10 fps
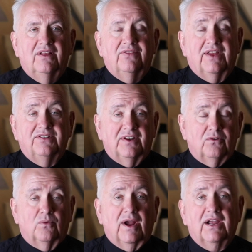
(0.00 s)
they didn't
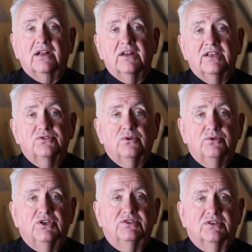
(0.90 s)
recognize who
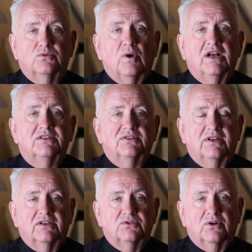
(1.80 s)
Jesus was in
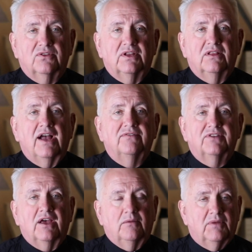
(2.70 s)
his earthly
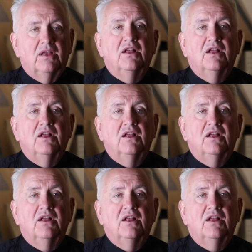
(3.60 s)
lifetime,